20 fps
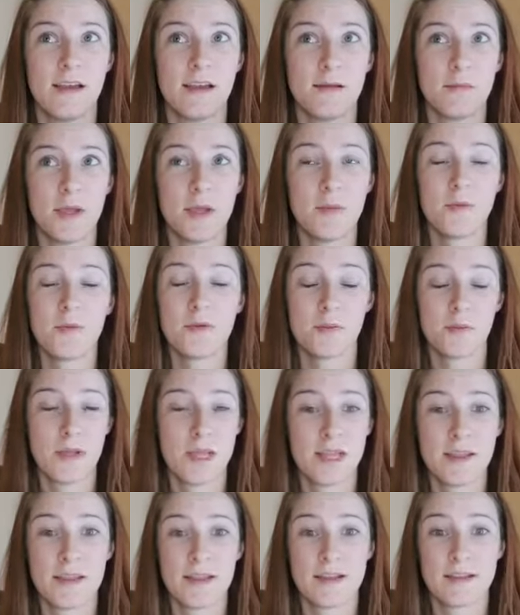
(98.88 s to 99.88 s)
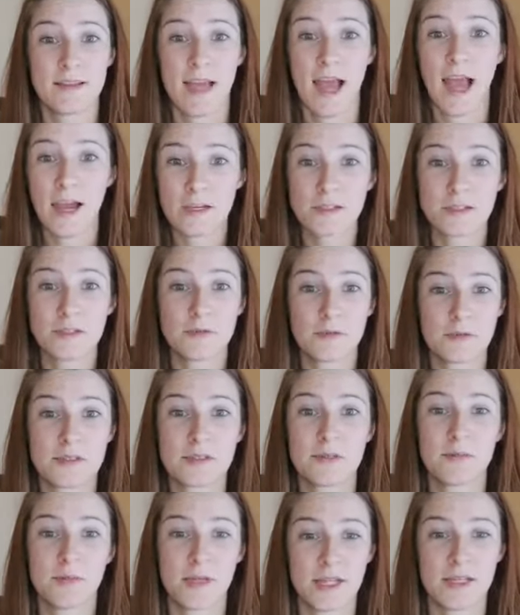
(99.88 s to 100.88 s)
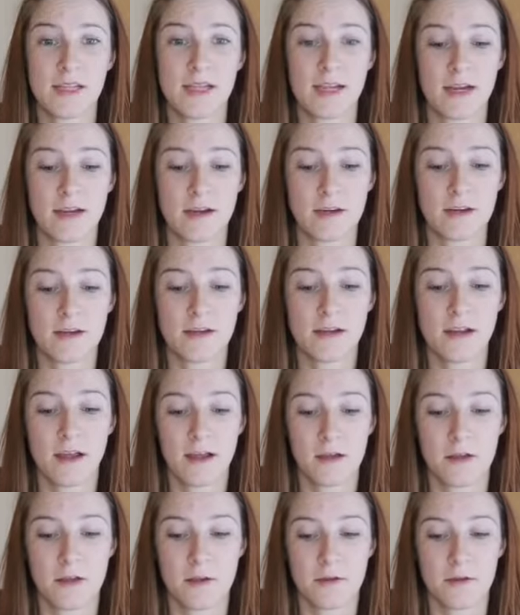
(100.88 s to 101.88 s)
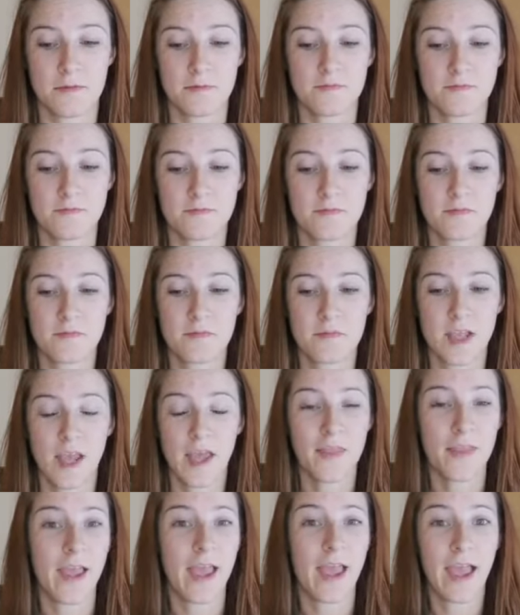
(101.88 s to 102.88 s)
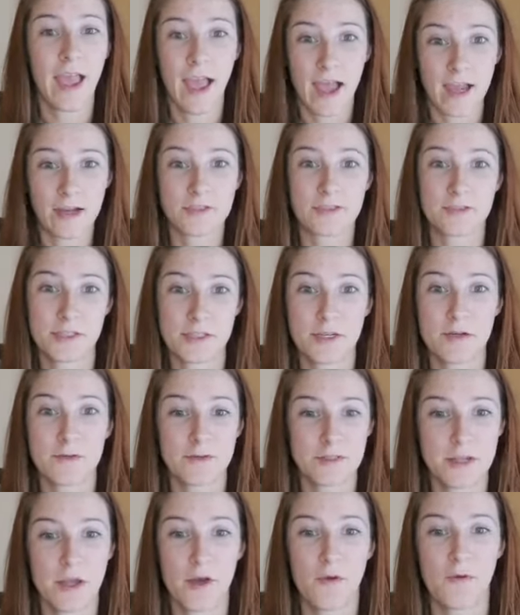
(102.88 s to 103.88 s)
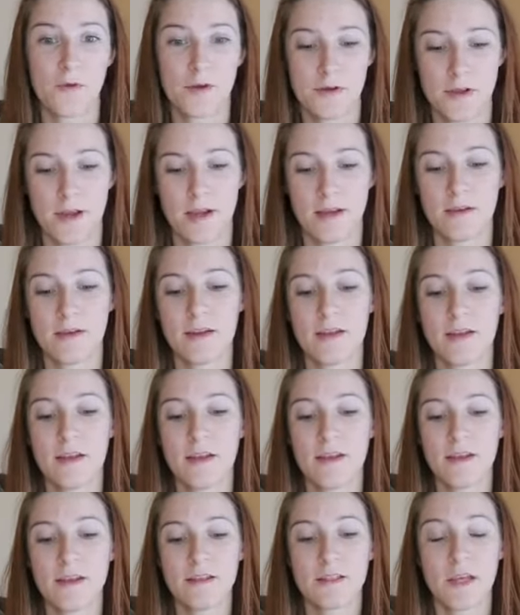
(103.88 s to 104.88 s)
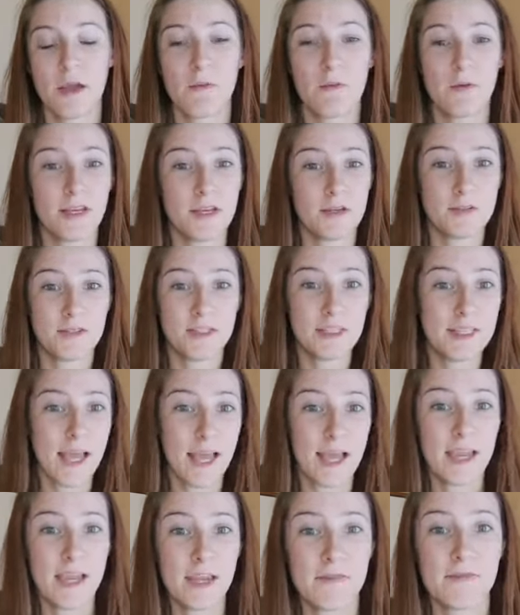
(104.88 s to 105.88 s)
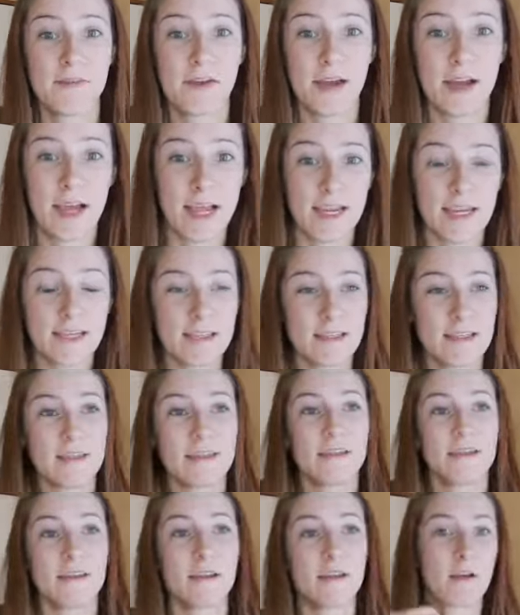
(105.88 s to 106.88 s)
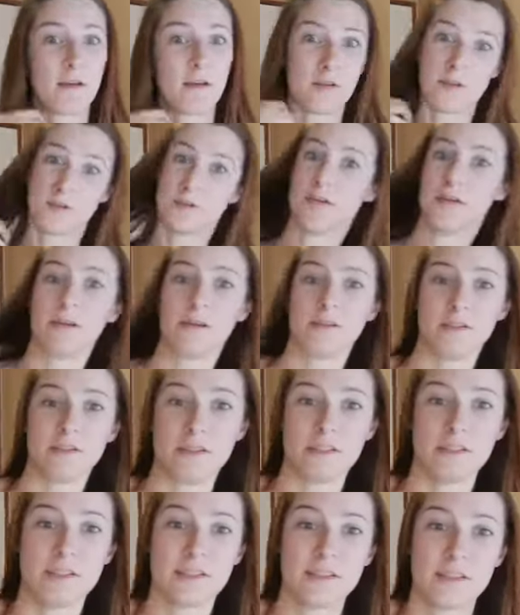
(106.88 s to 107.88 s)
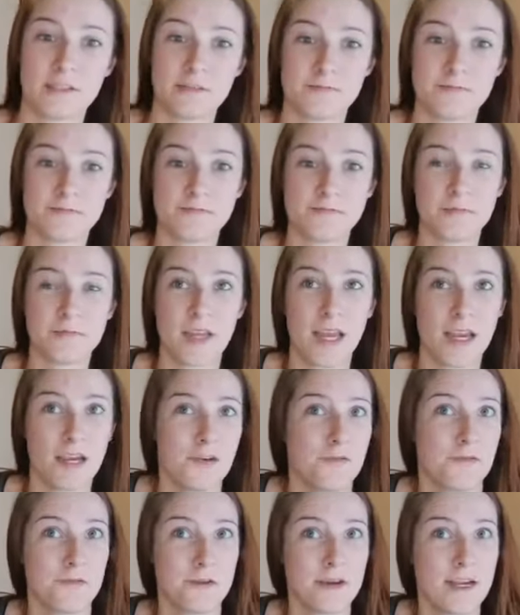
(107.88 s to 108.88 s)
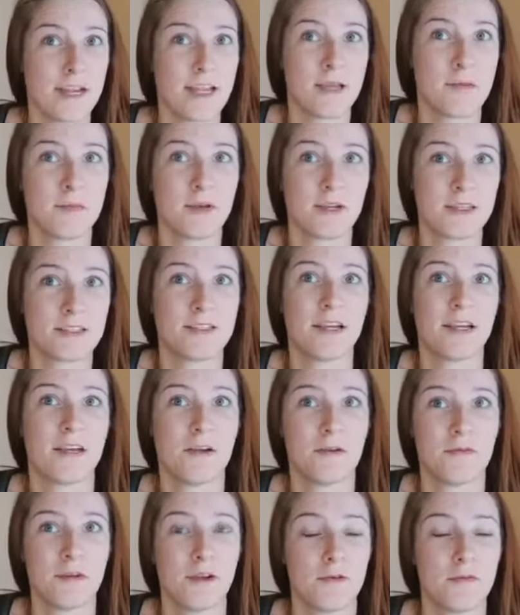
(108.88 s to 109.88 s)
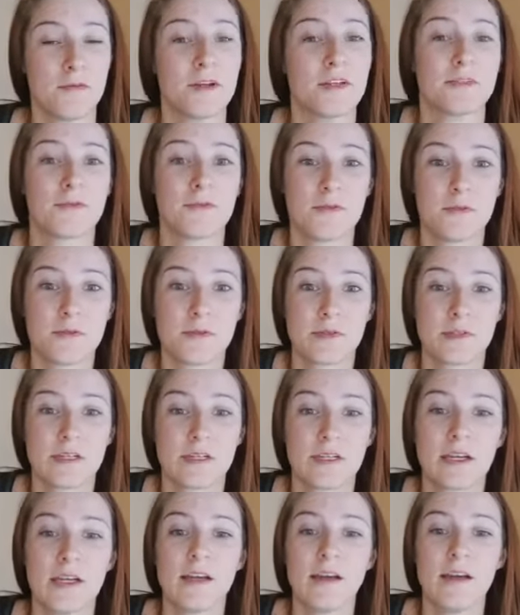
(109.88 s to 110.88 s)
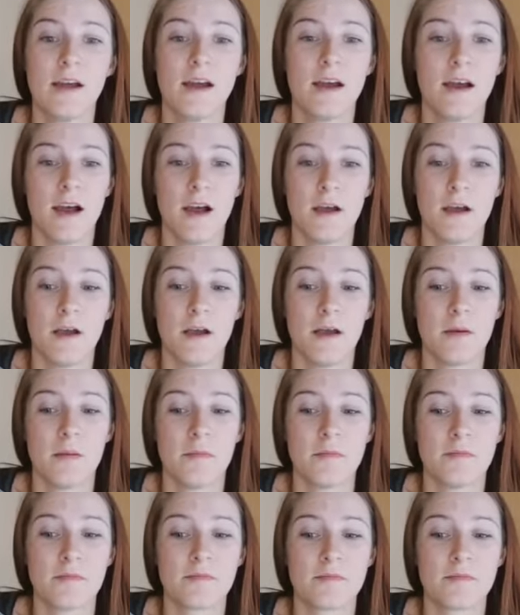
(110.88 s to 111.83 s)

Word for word: people to be there that actually want to be there um, and they actually know what's going on. So when you send that invite, you know, they're not just ignoring it because they don't know what it's for. Um,